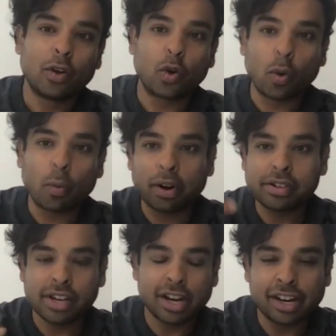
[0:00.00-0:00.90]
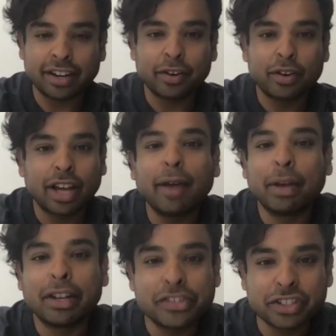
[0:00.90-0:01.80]
robots entering your
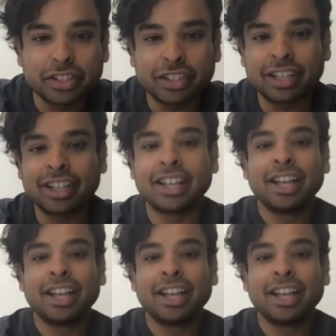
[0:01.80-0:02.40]
dimension and